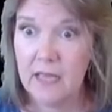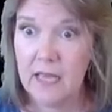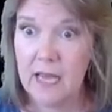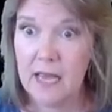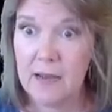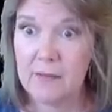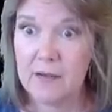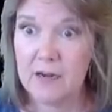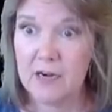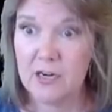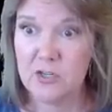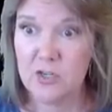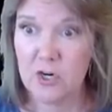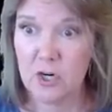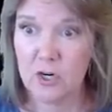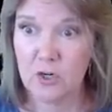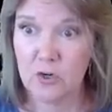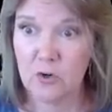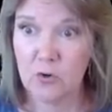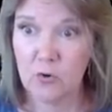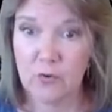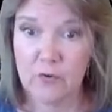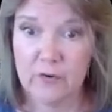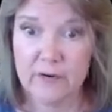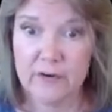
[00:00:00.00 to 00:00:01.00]
How about a
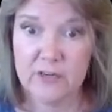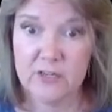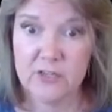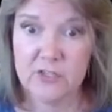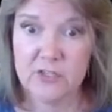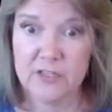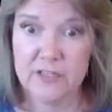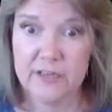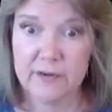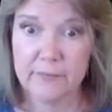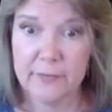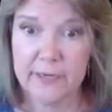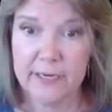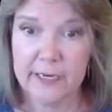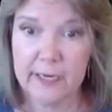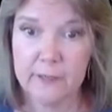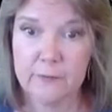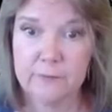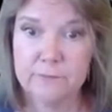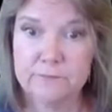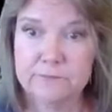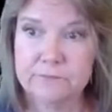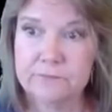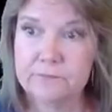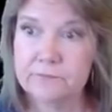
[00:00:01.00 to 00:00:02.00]
darker orange? There we go.